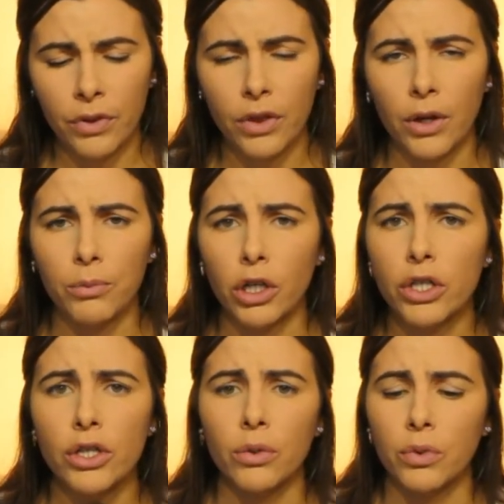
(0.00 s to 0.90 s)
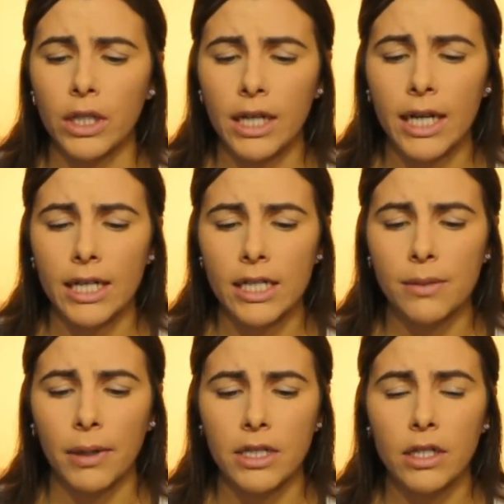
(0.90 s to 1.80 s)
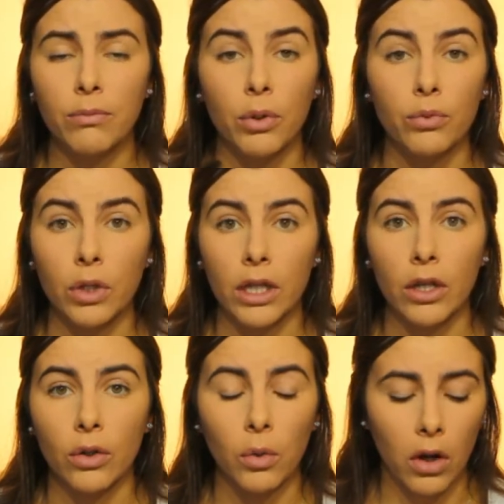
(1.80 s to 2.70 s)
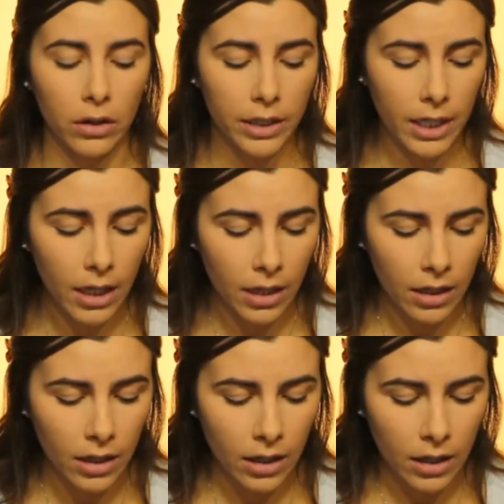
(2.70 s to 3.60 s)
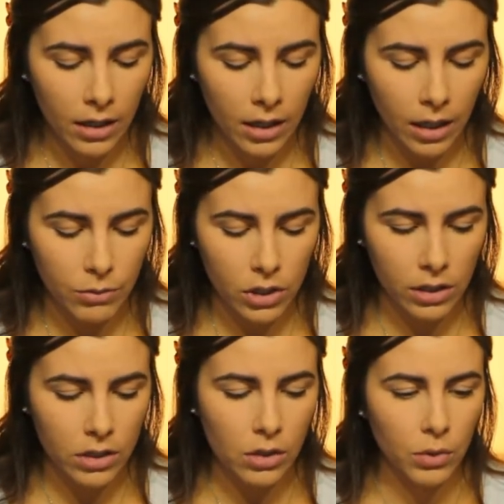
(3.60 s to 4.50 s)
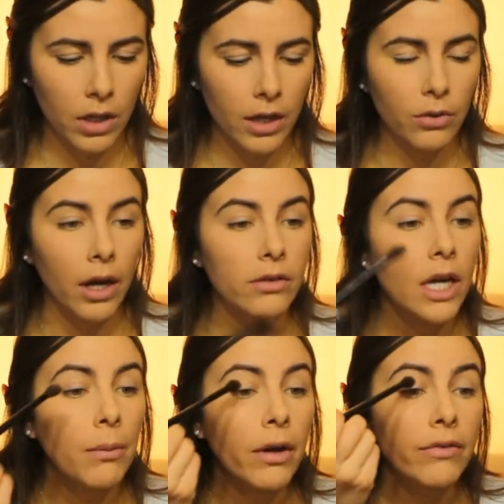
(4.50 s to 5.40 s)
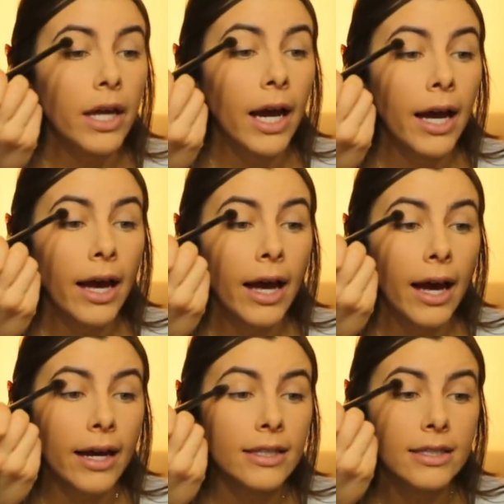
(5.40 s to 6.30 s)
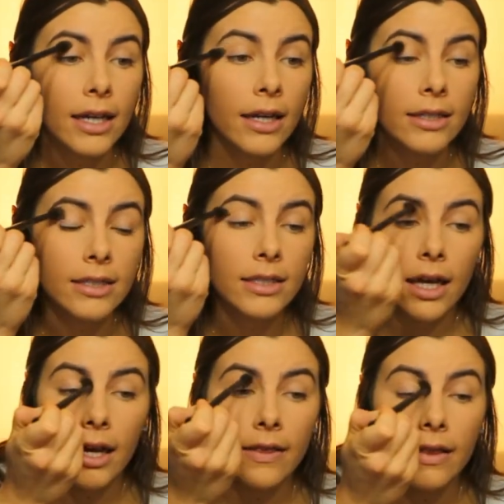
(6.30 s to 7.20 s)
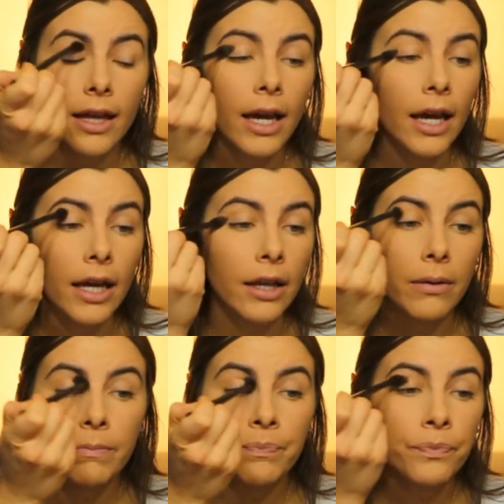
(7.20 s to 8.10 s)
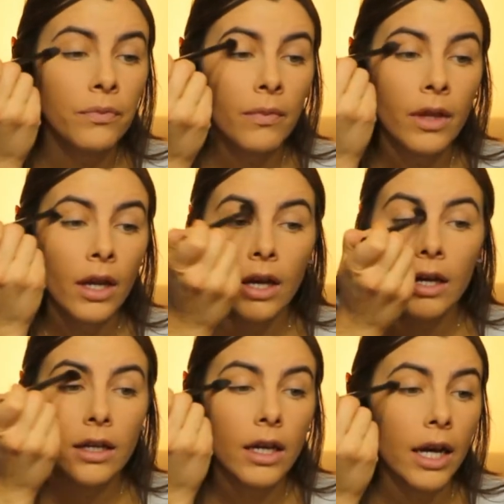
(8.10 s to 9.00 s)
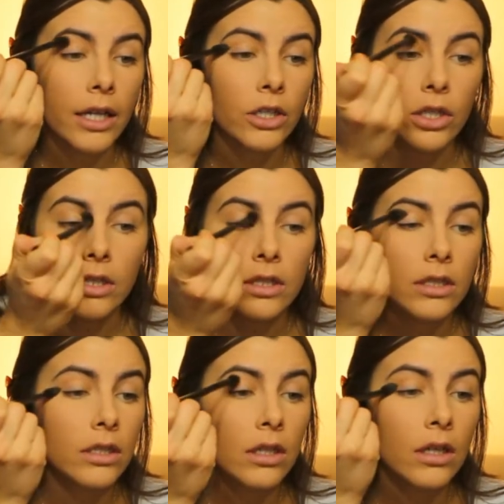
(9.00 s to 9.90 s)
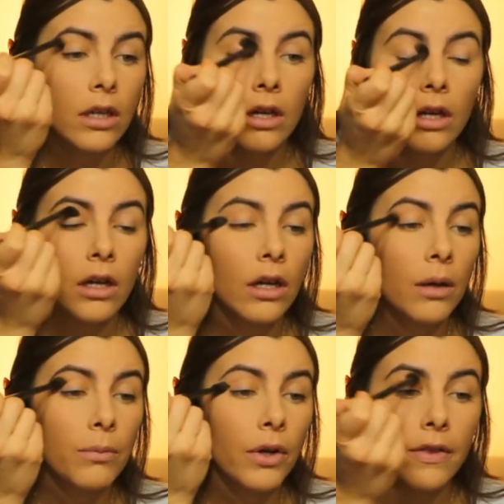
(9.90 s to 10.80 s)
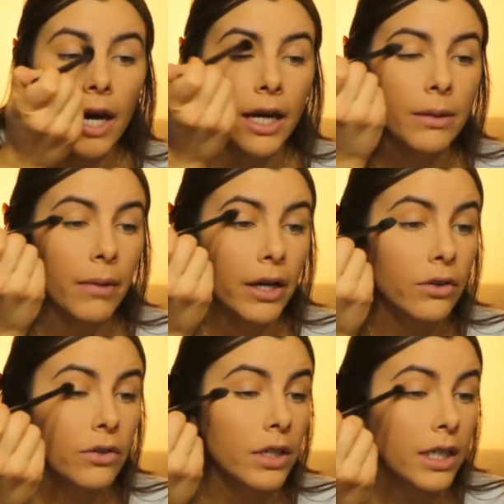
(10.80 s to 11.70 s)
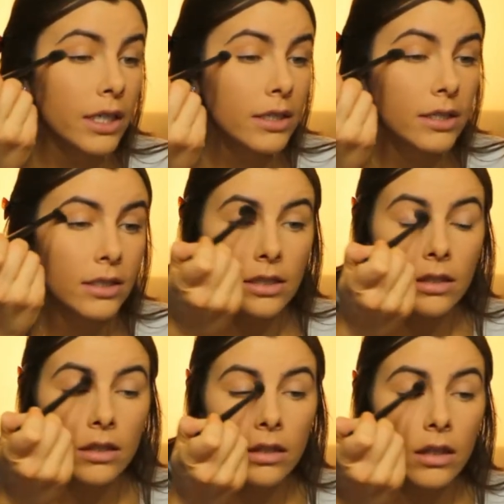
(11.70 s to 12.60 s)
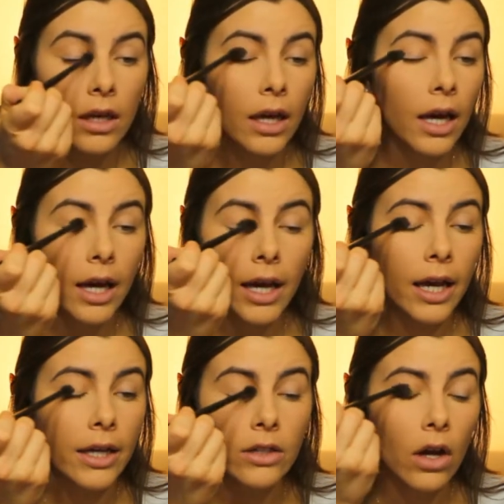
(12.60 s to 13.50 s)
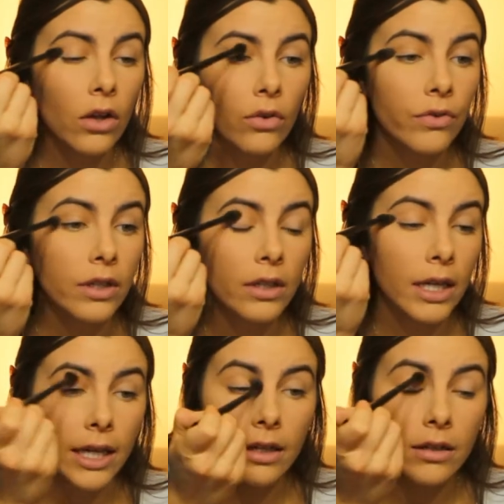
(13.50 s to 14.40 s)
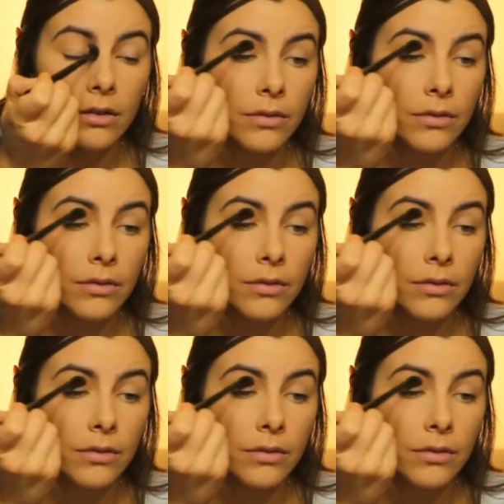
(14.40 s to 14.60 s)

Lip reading: Their brushes are really inexpensive but really good quality. I'm just going to swirl that around top of the excess and then kind of just put that in my crease and all over the lid.